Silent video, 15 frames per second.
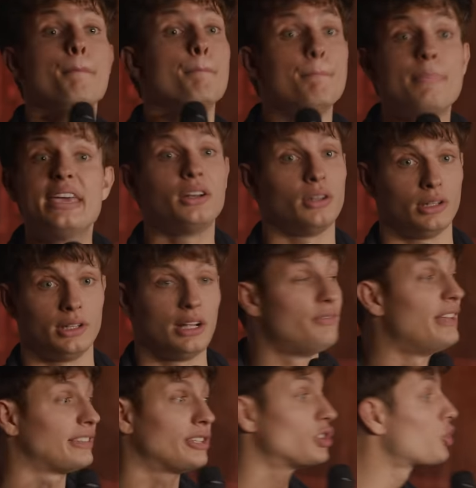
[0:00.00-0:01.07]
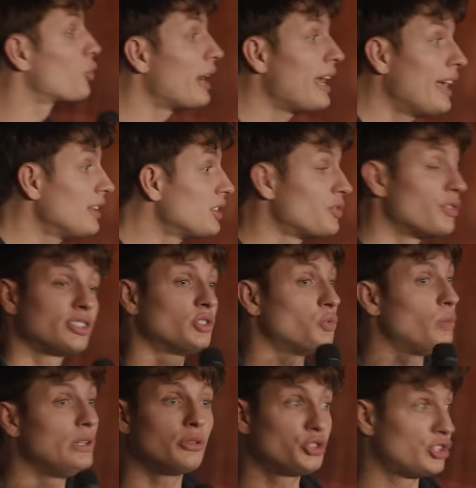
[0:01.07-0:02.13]
middle of like the trans versus
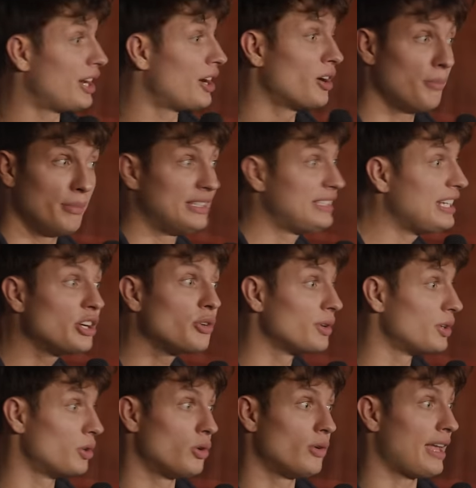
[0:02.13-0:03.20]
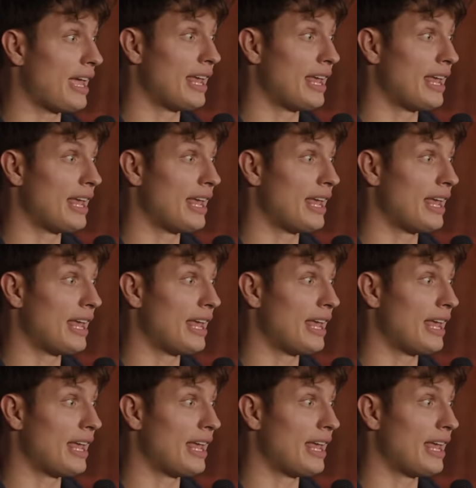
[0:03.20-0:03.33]
wheelchair material,